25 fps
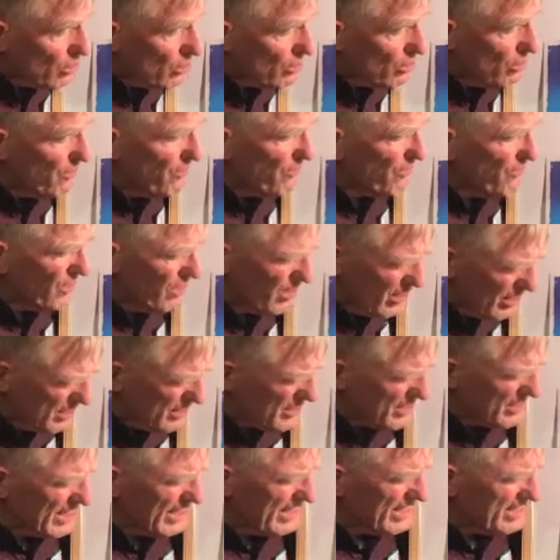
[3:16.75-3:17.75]
the
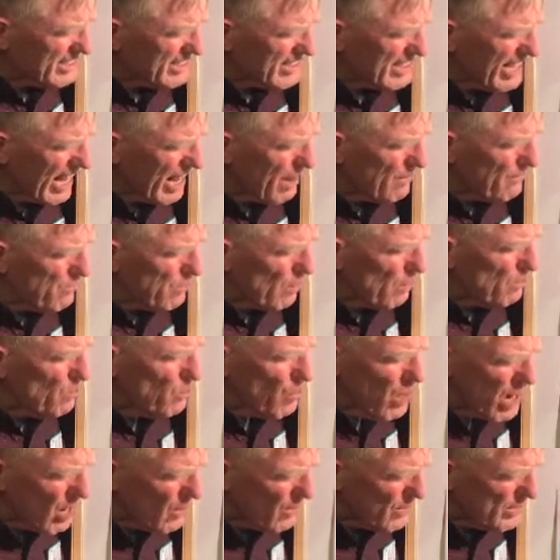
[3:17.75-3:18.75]
Philistines came from?
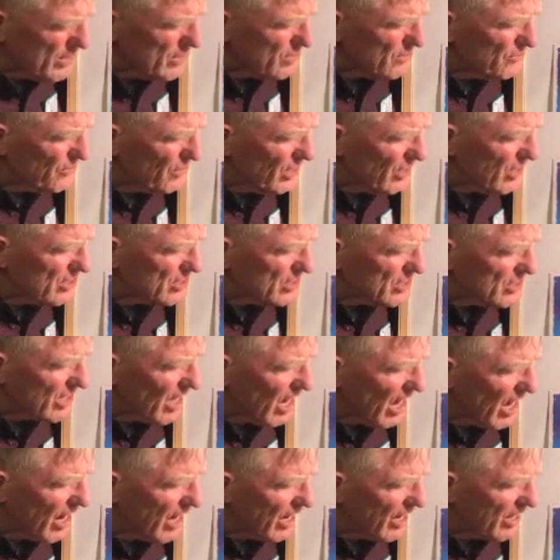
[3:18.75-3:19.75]
Where is
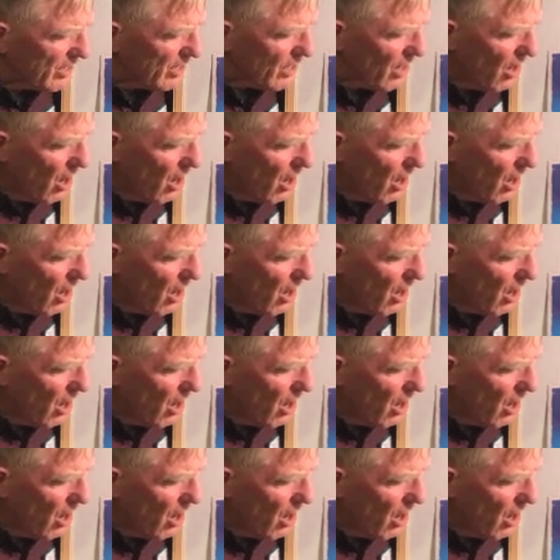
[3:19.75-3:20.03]
Philistine?